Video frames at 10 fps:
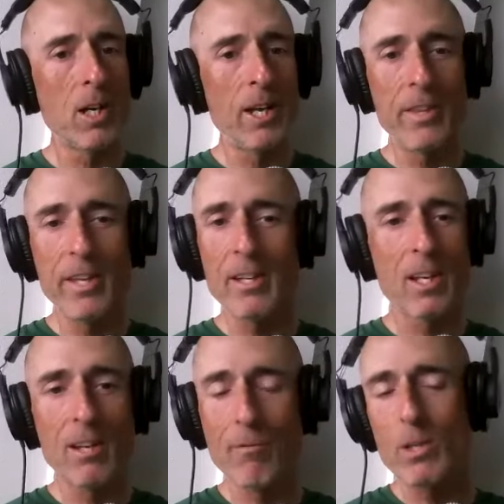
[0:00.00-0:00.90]
And then
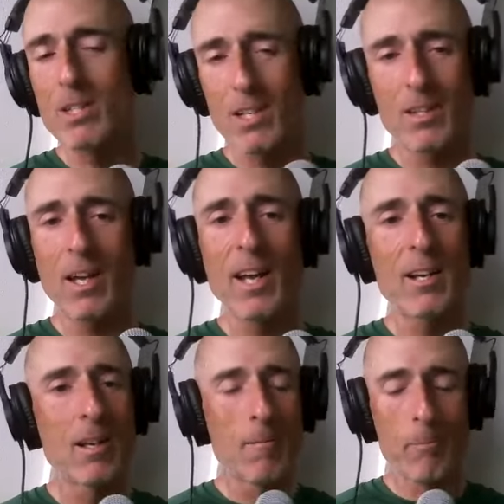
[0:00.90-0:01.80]
if we did that,
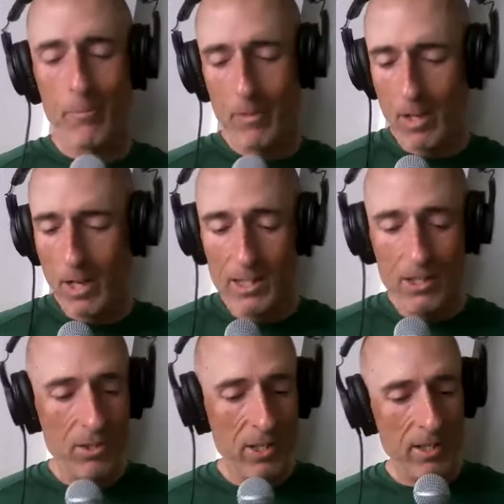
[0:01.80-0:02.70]
I
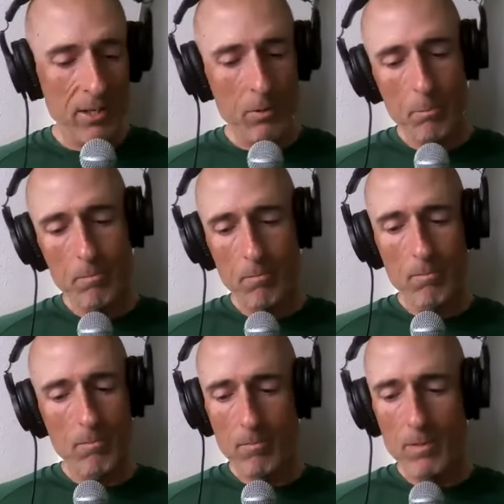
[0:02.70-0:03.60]
just think they would,
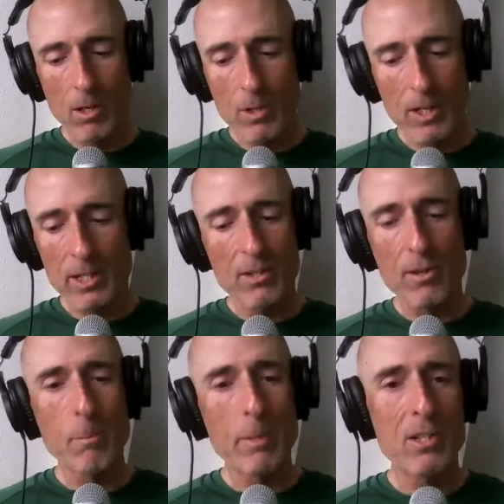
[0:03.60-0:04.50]
you know, get into
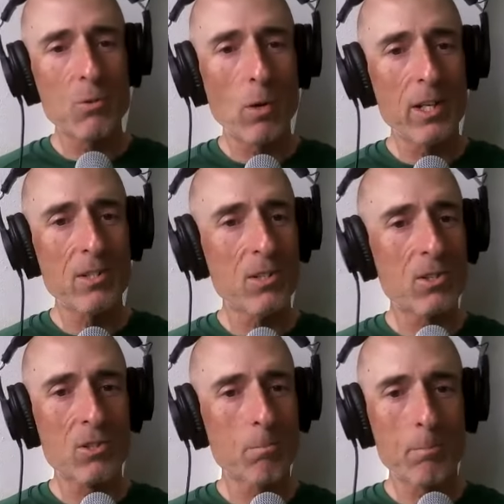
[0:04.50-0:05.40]
their mid 20s and
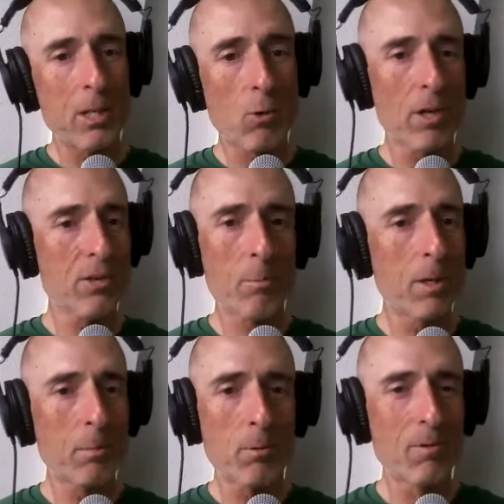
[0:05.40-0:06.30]
be crushing
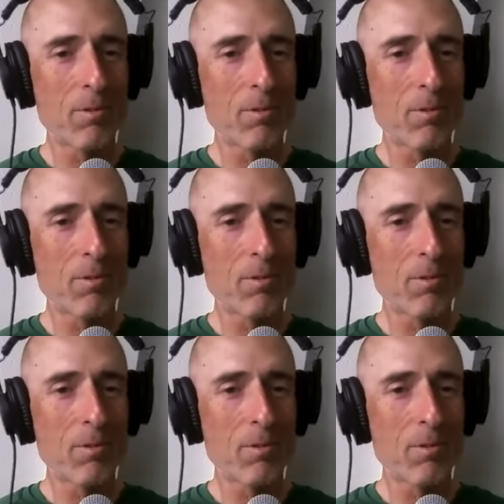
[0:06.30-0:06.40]
people.